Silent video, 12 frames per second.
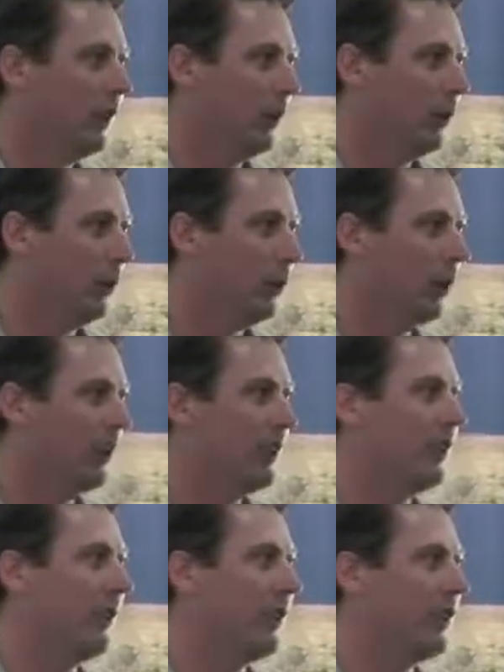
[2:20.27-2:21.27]
So I'll put all these
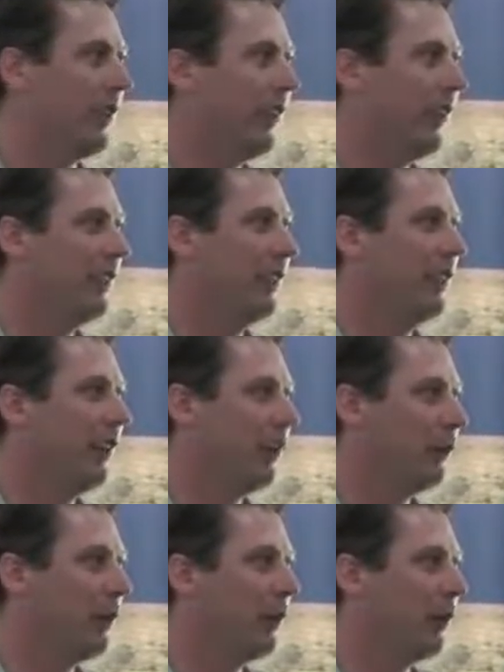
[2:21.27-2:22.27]
numbers together so you can
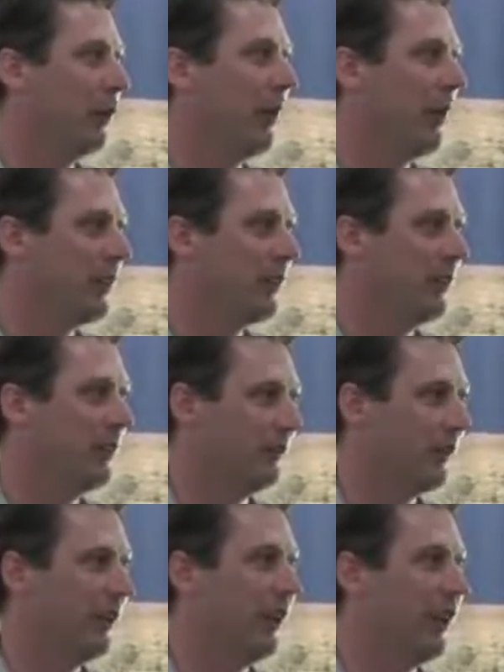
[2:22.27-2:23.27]
have a bit of comparison
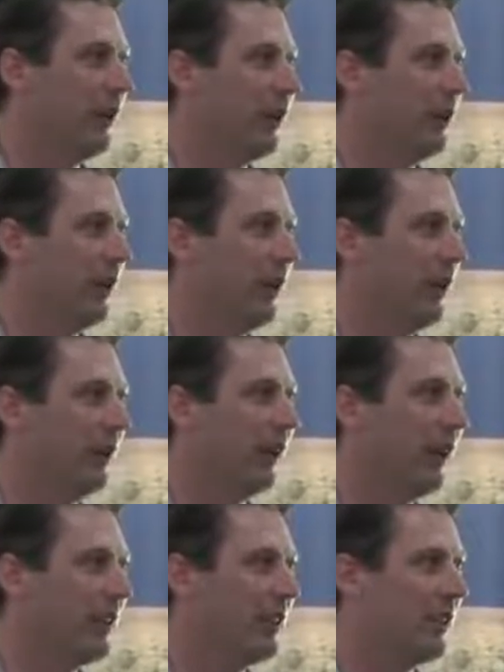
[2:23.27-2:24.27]
at the end between the
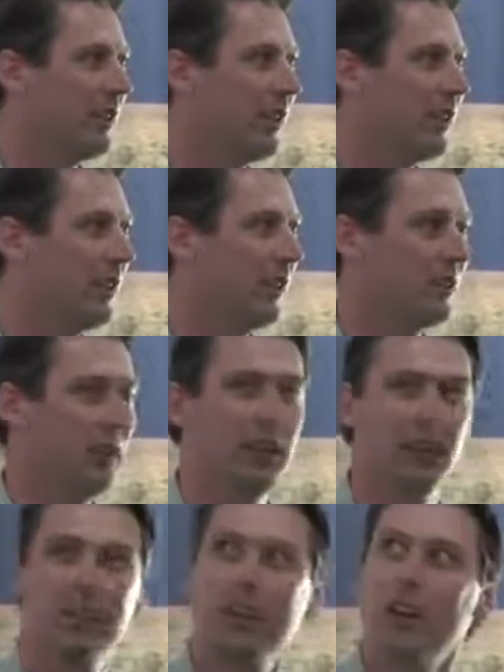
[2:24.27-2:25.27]
grazed and destocked, so you
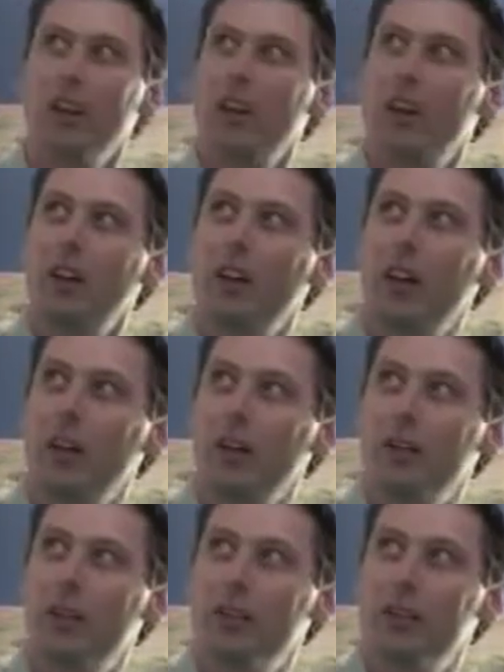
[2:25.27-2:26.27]
can add
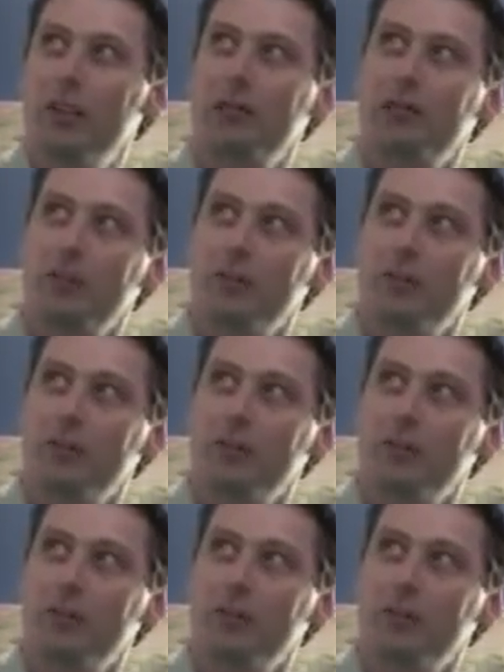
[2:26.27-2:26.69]
and plus them.